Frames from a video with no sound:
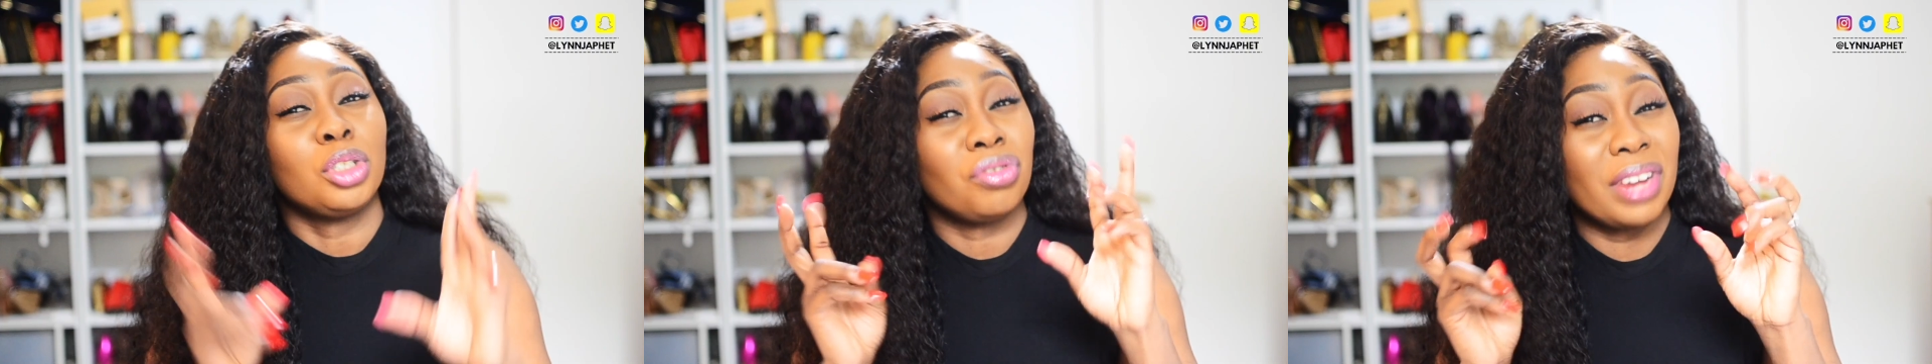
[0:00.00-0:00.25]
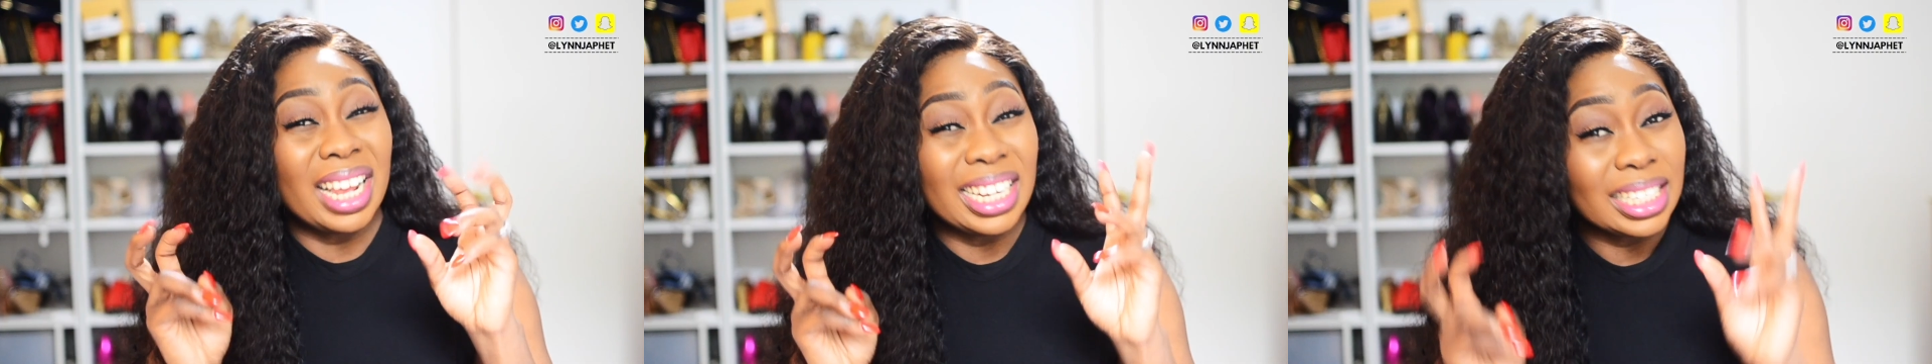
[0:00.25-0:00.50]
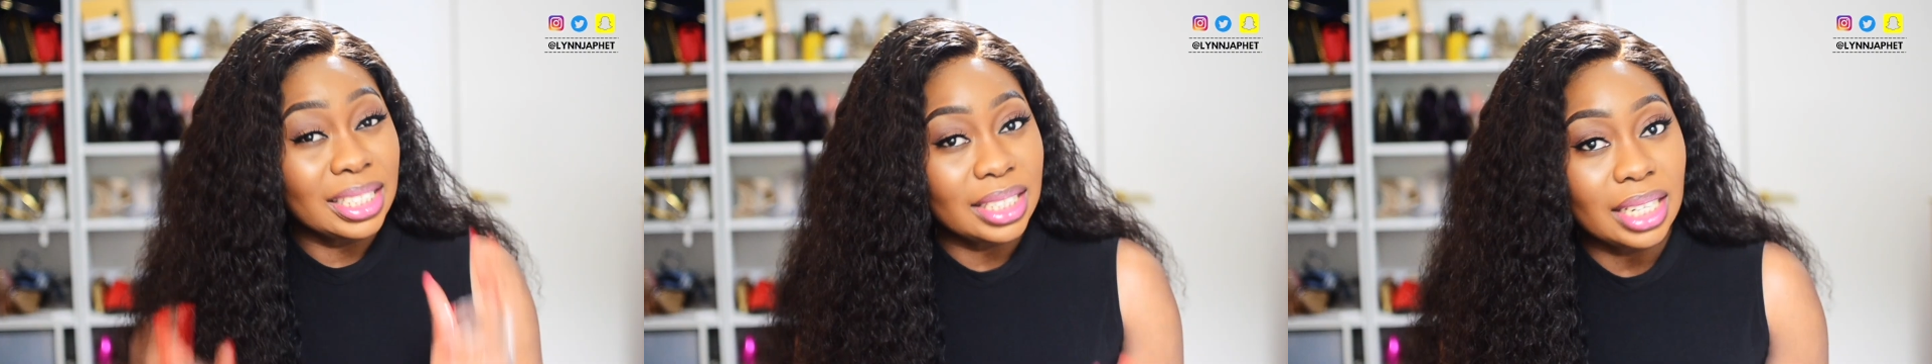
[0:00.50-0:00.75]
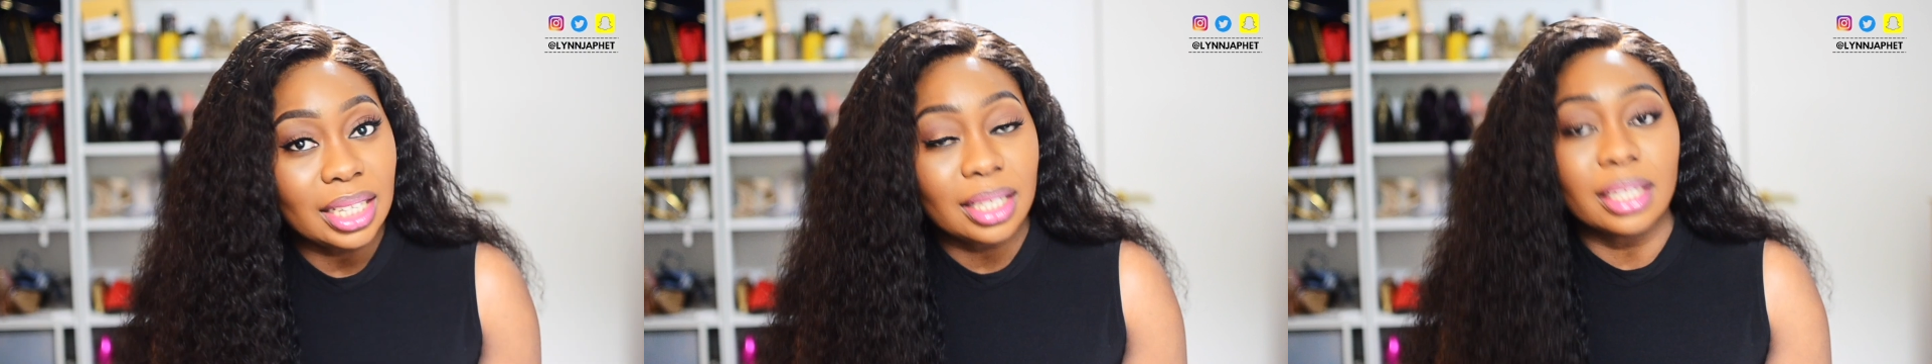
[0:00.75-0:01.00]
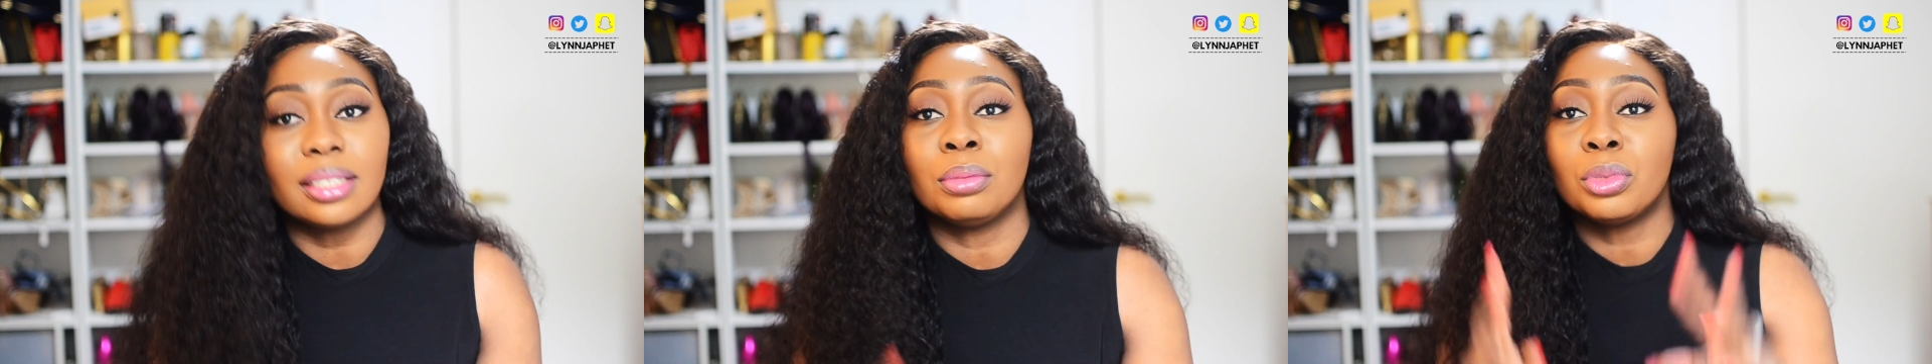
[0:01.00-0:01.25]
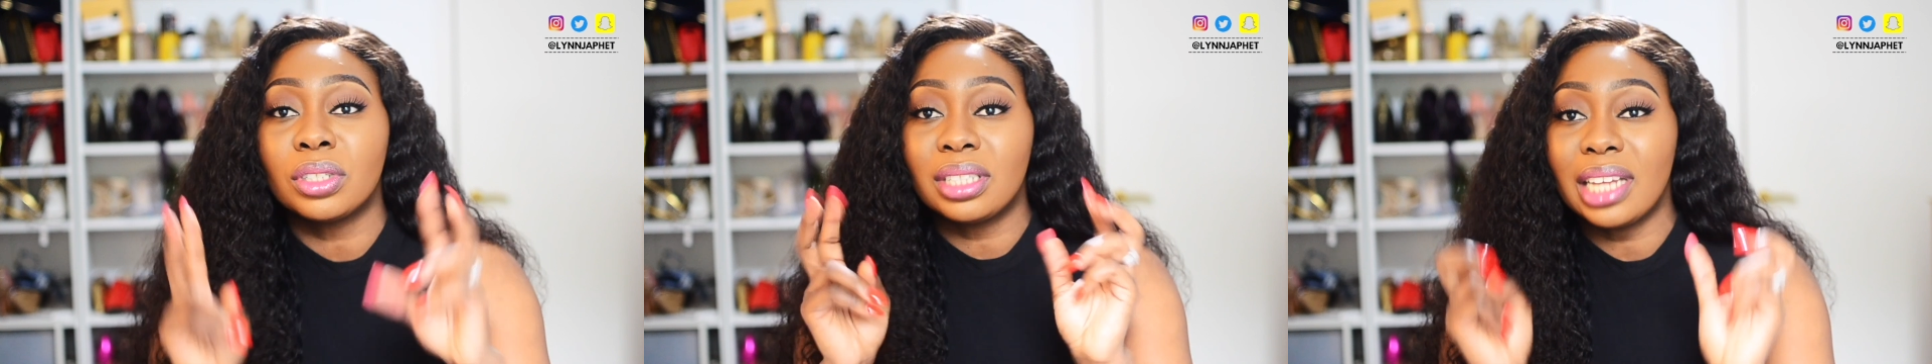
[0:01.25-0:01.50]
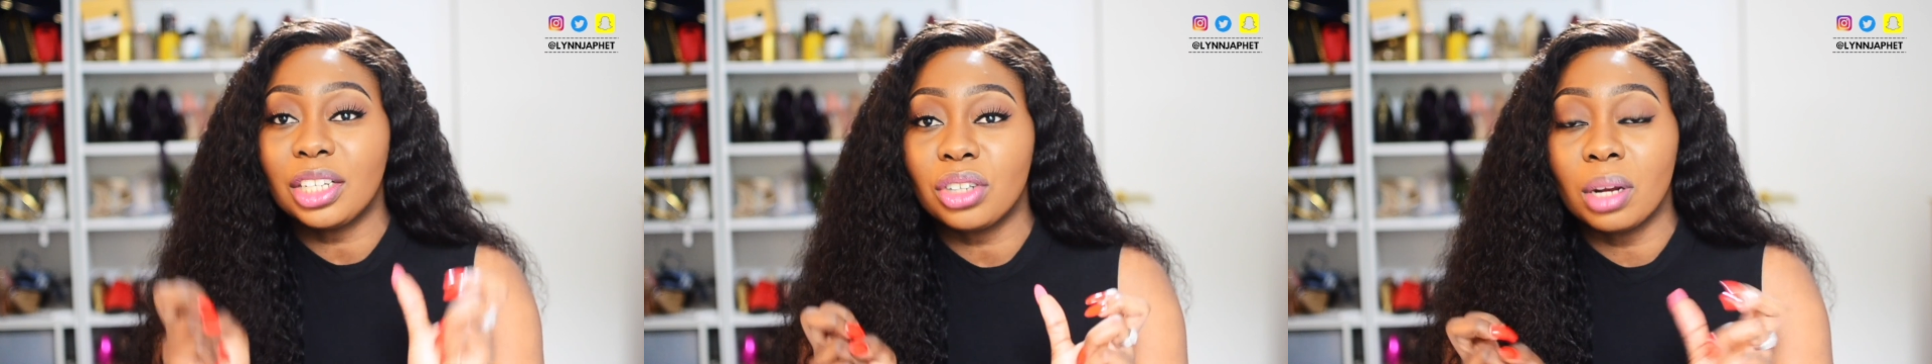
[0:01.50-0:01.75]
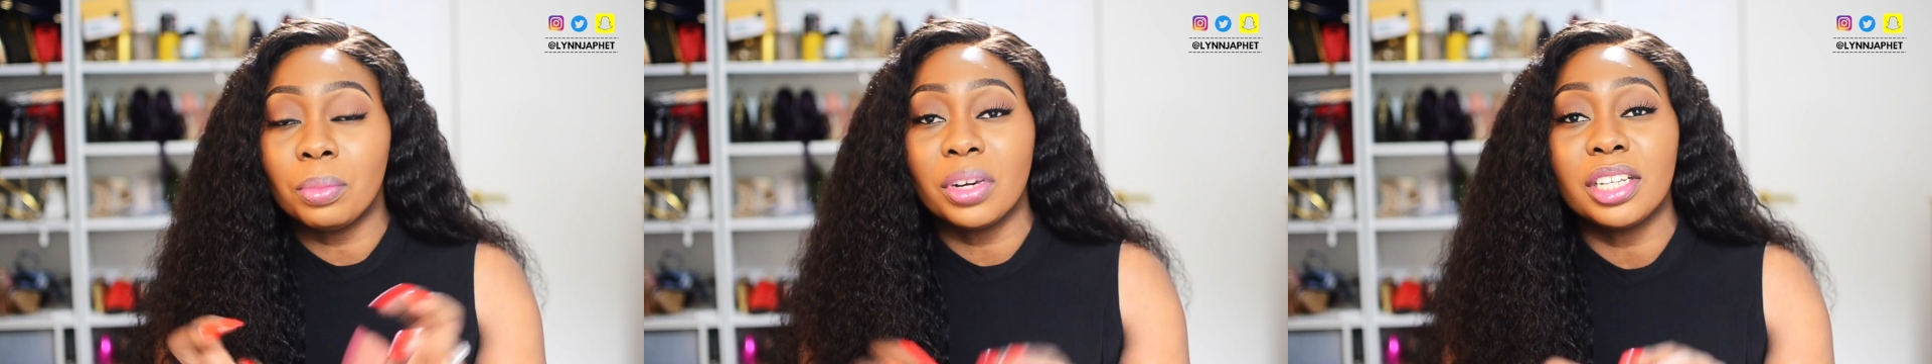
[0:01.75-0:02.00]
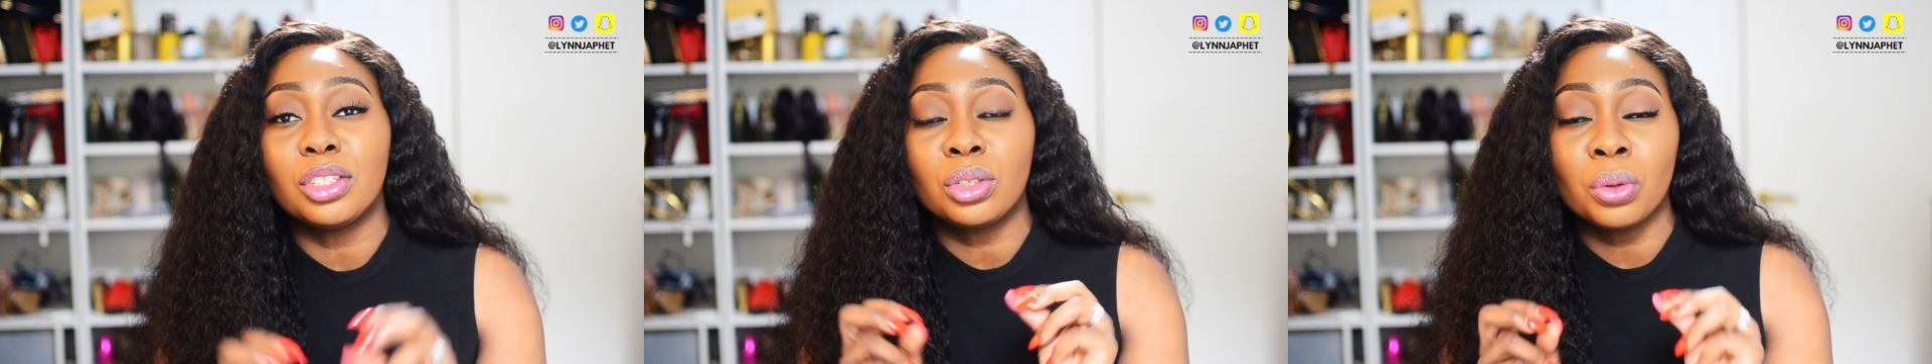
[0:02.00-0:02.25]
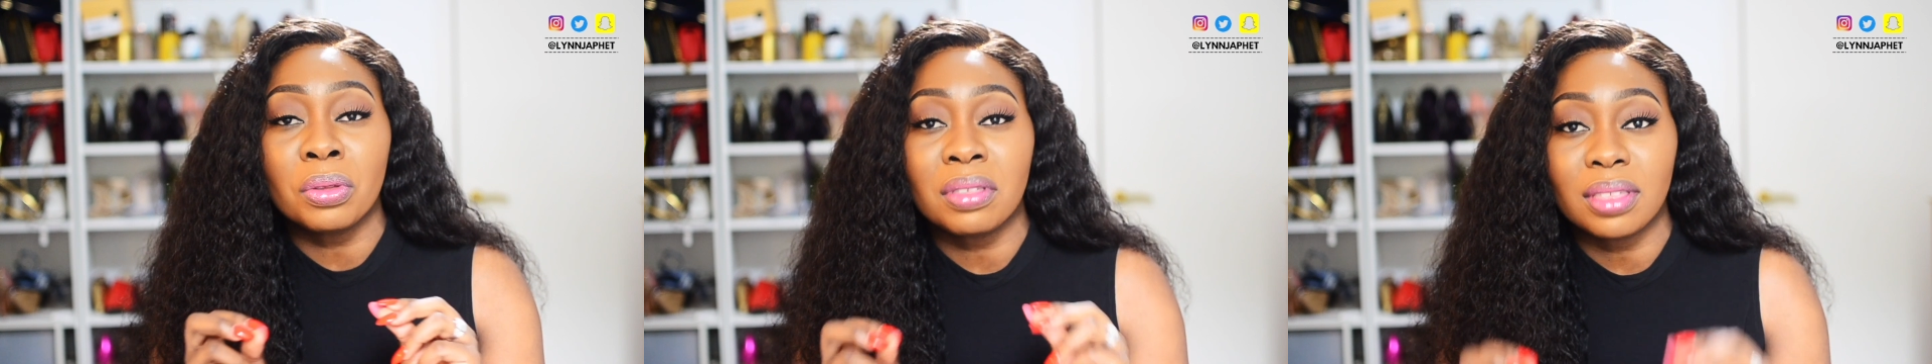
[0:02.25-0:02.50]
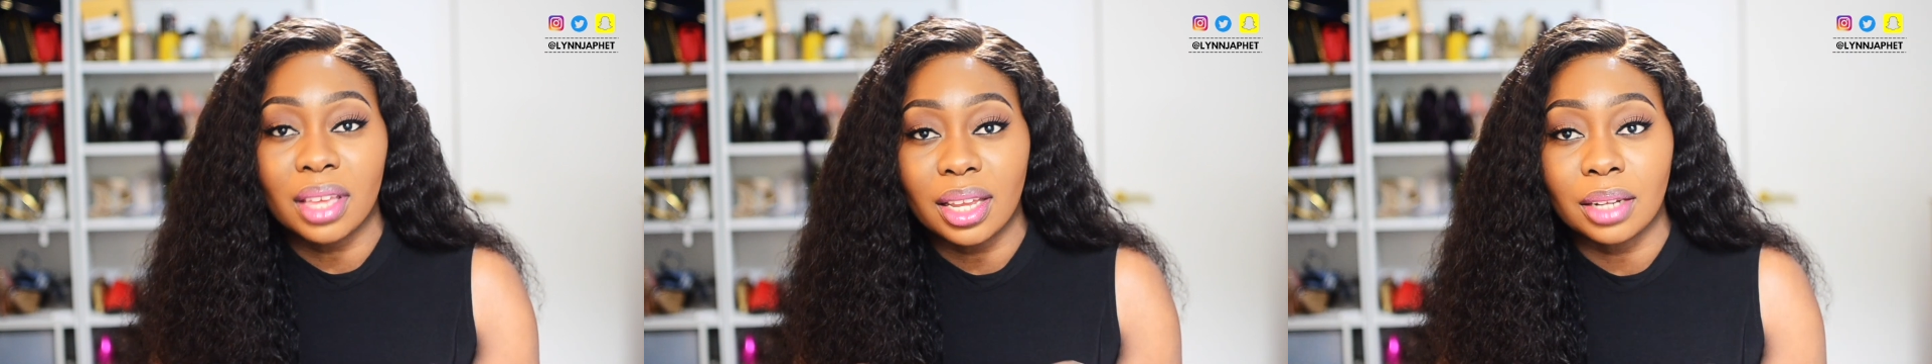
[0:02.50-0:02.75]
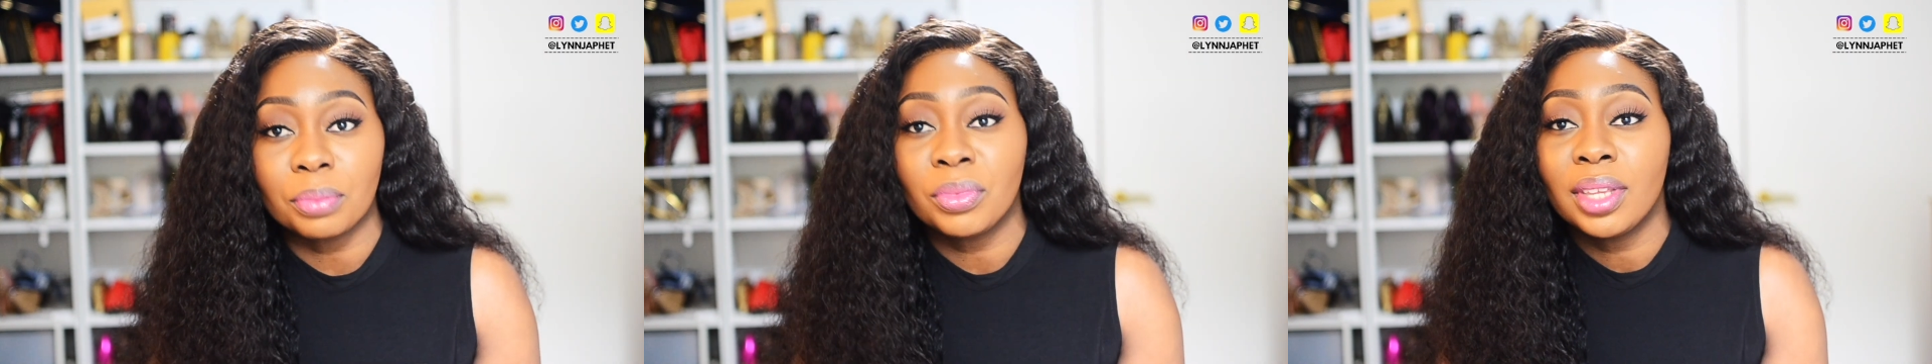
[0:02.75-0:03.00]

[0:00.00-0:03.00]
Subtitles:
realistic, it's the most natural, but it's so thin.